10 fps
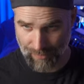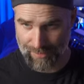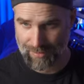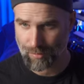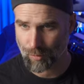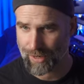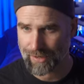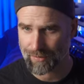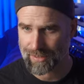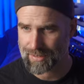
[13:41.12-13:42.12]
it's the
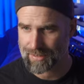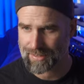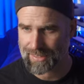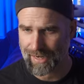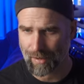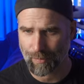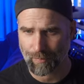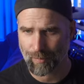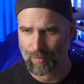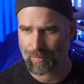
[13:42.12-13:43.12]
way this is set up
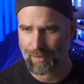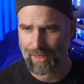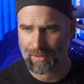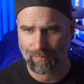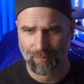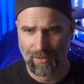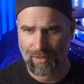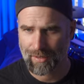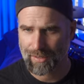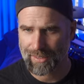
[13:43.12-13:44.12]
and
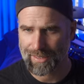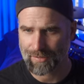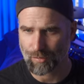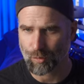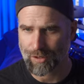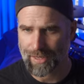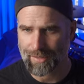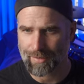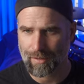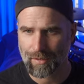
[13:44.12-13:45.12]
it is
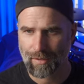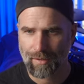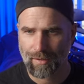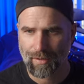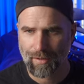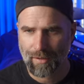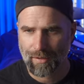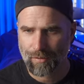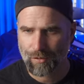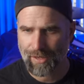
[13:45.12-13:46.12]
okay.
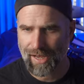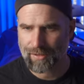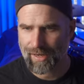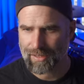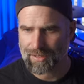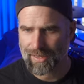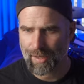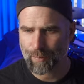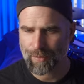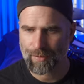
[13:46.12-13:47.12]
You can add another
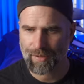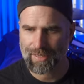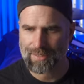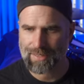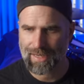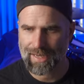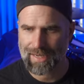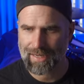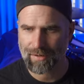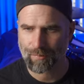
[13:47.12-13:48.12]
step and
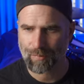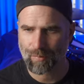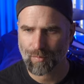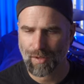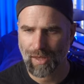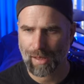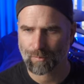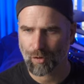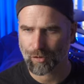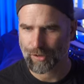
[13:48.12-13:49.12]
say,
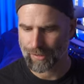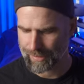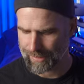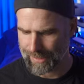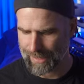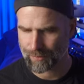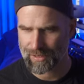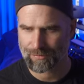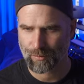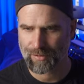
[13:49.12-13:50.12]
I'm gonna end
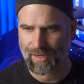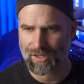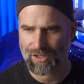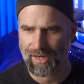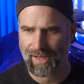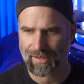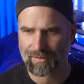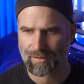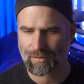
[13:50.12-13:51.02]
this fermentation at